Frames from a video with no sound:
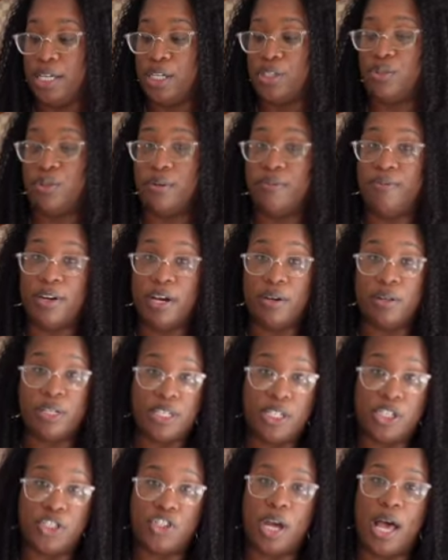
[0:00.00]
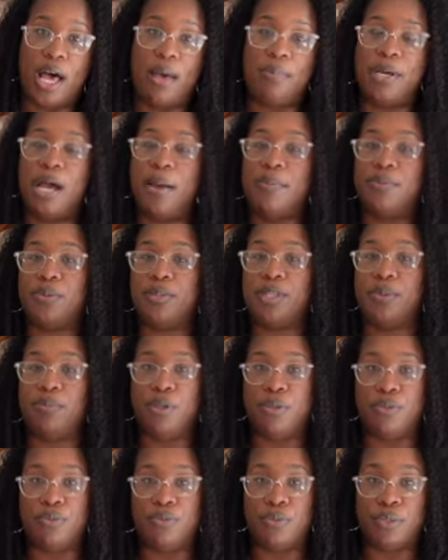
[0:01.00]
They do a very good job. Comes with a
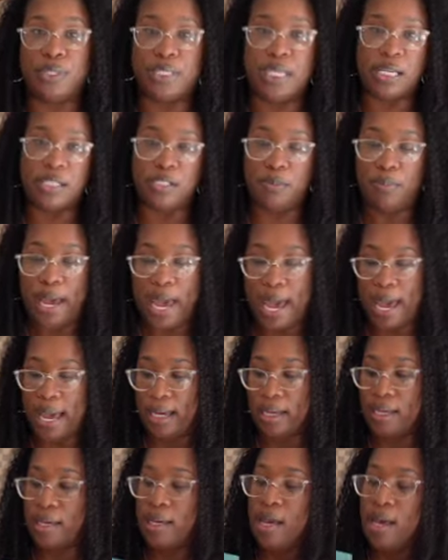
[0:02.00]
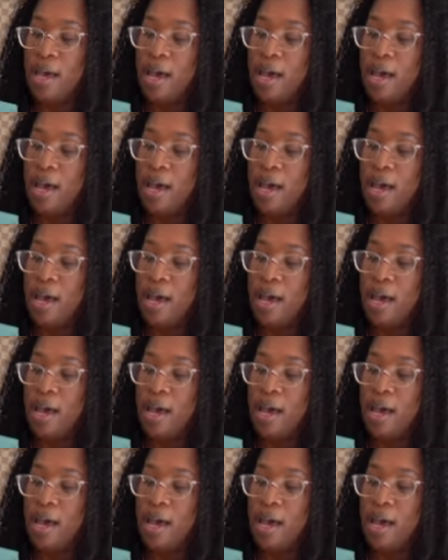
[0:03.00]
beautiful dust bag.